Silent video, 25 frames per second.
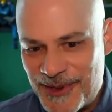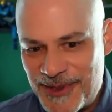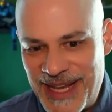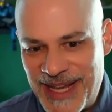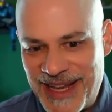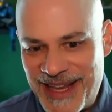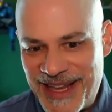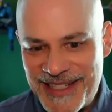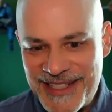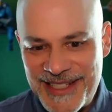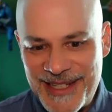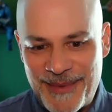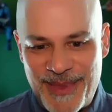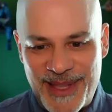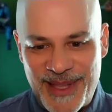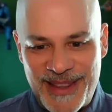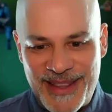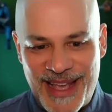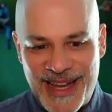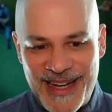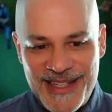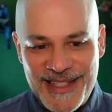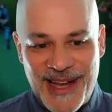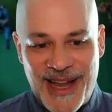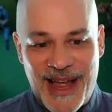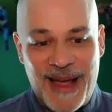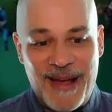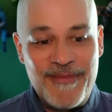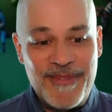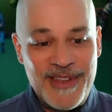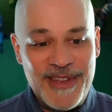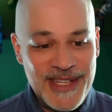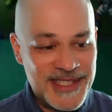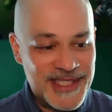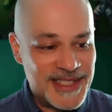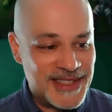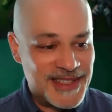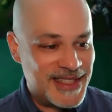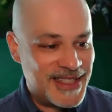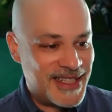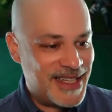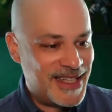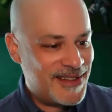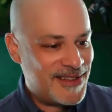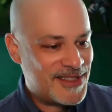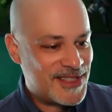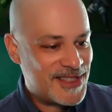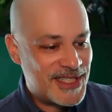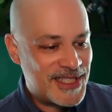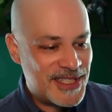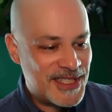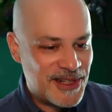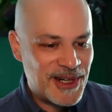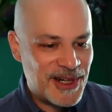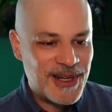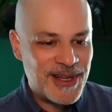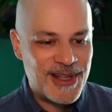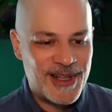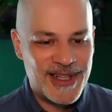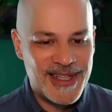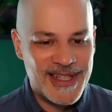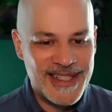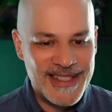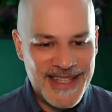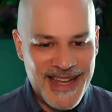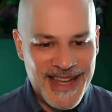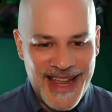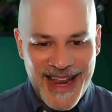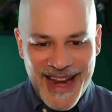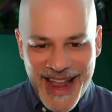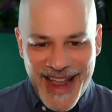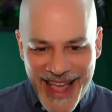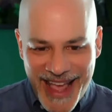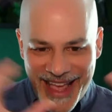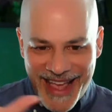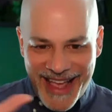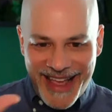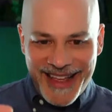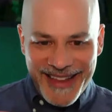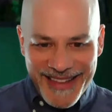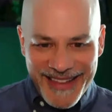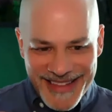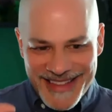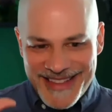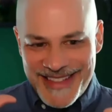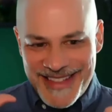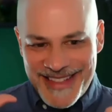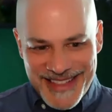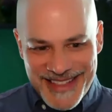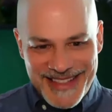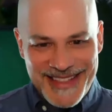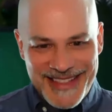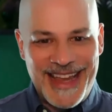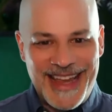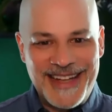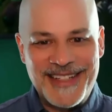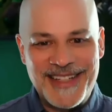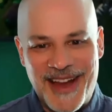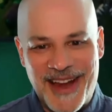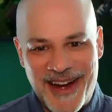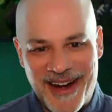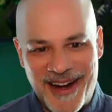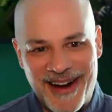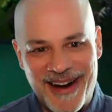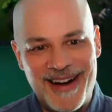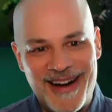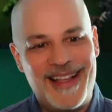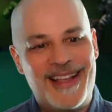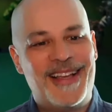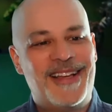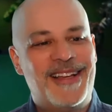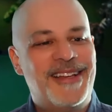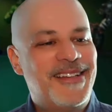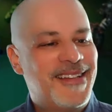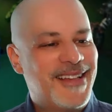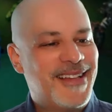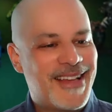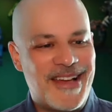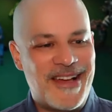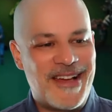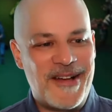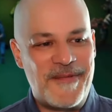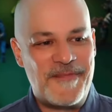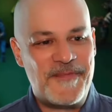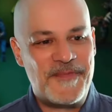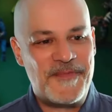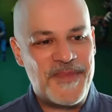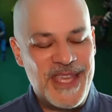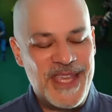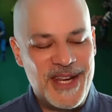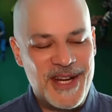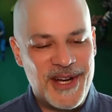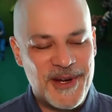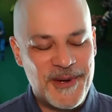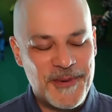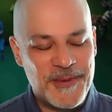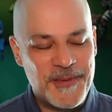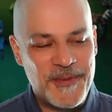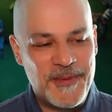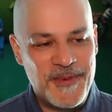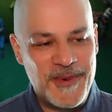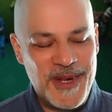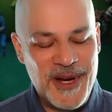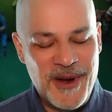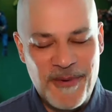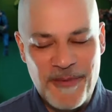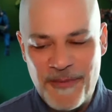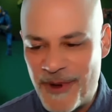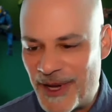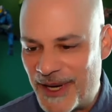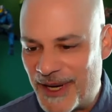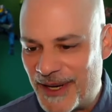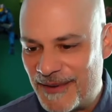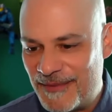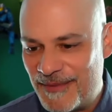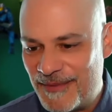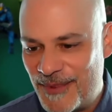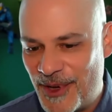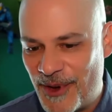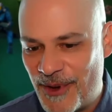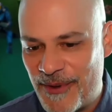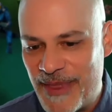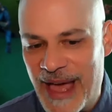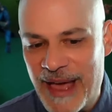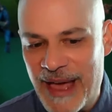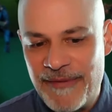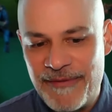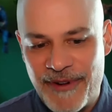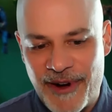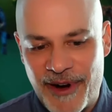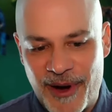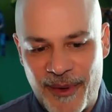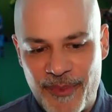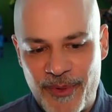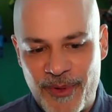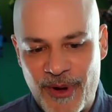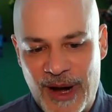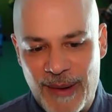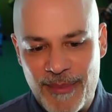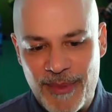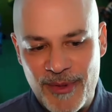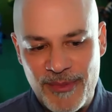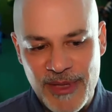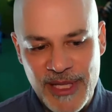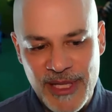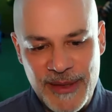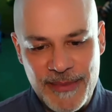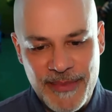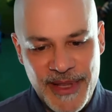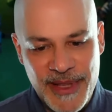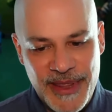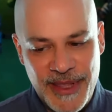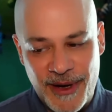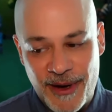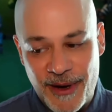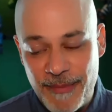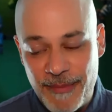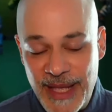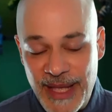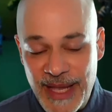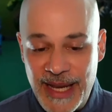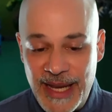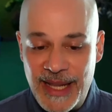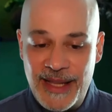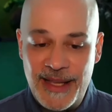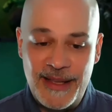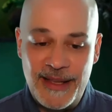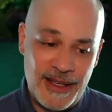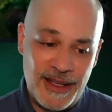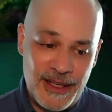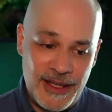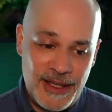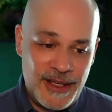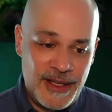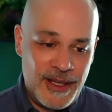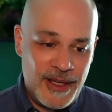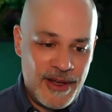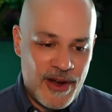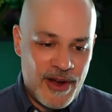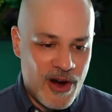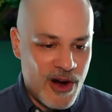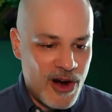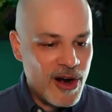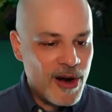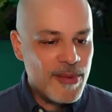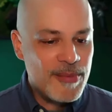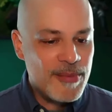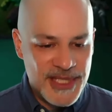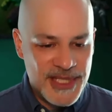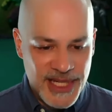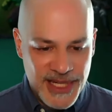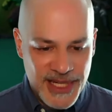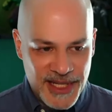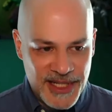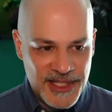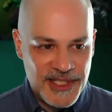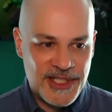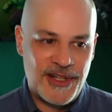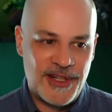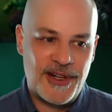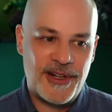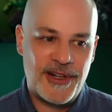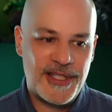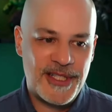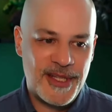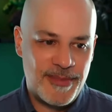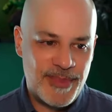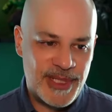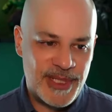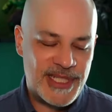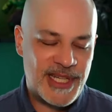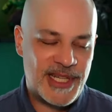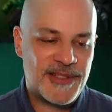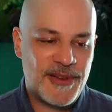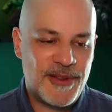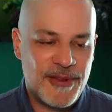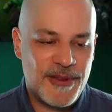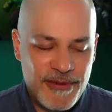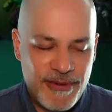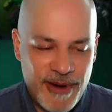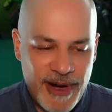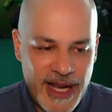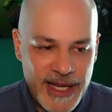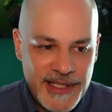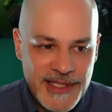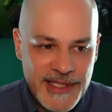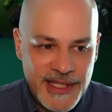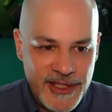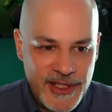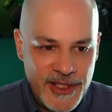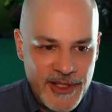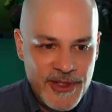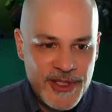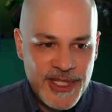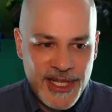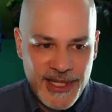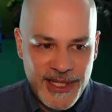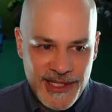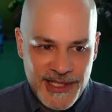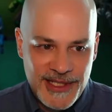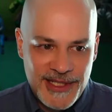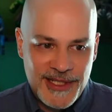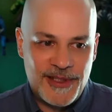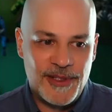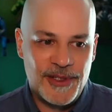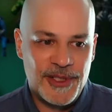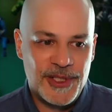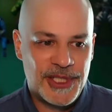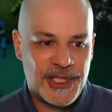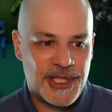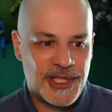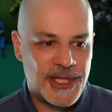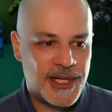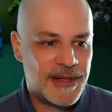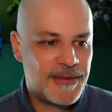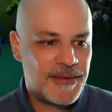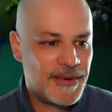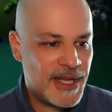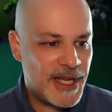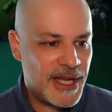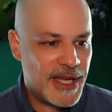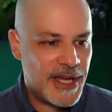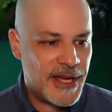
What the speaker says: taking something that is obviously satirical and saying, hey, this is satire. We don't want to go that far probably, but there are many harms and concerns and potential threats in using disclosure